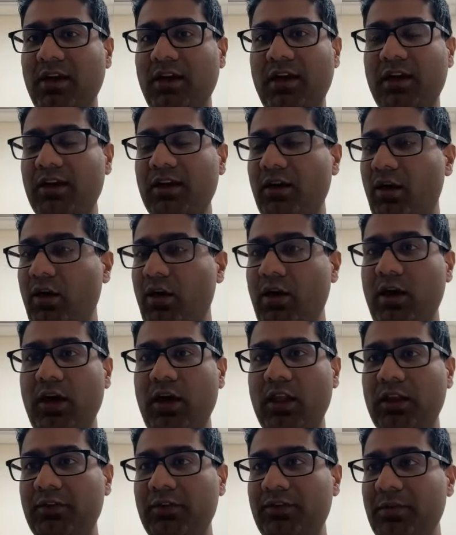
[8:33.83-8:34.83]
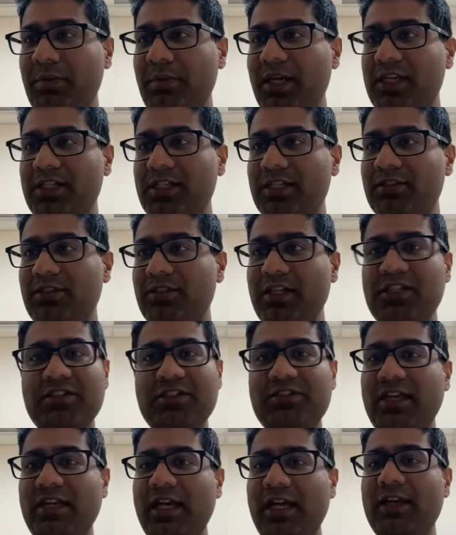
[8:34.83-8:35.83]
on all of the patients. They
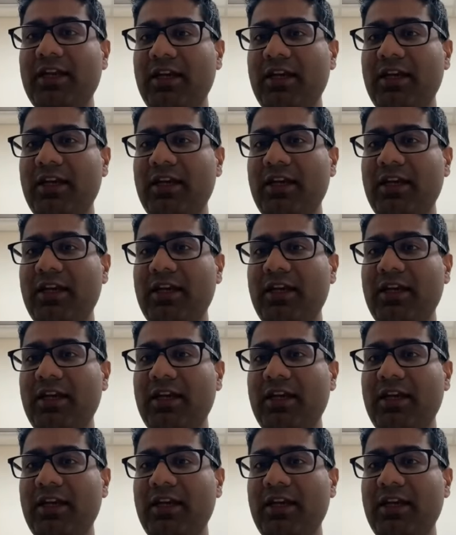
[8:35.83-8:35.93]
just said,